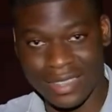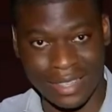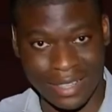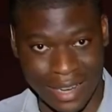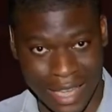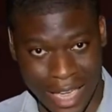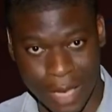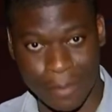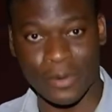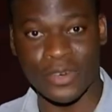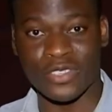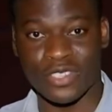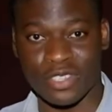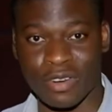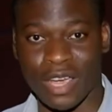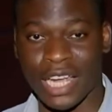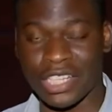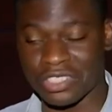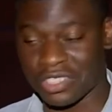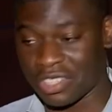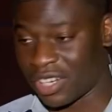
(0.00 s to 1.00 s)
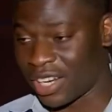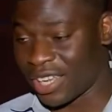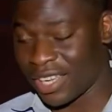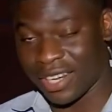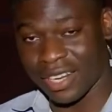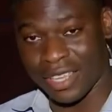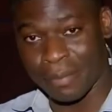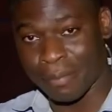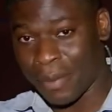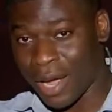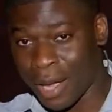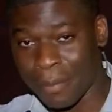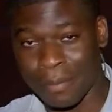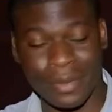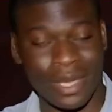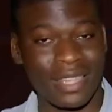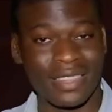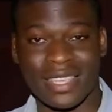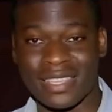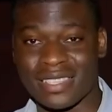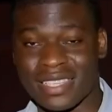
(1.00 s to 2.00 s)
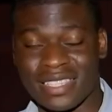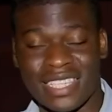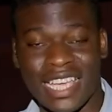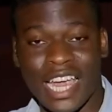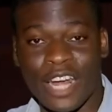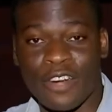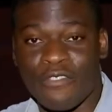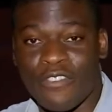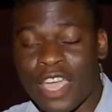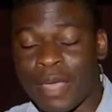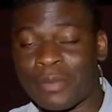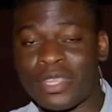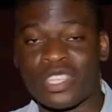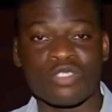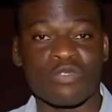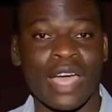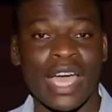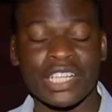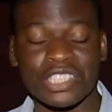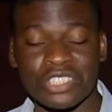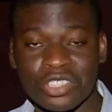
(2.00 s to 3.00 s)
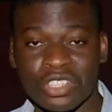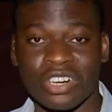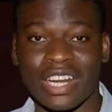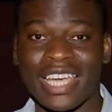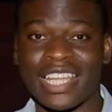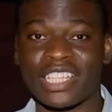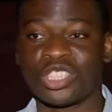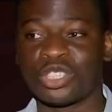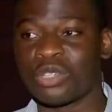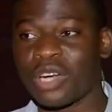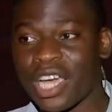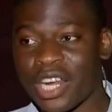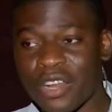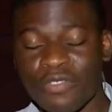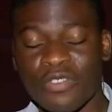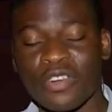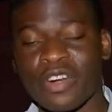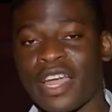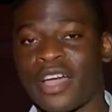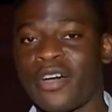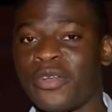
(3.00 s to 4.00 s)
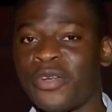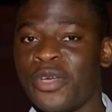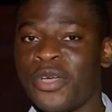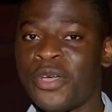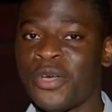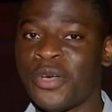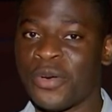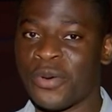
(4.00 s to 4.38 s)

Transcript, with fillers: the neighbors scratching their head, and mom and this entire family scratching their heads, trying to figure out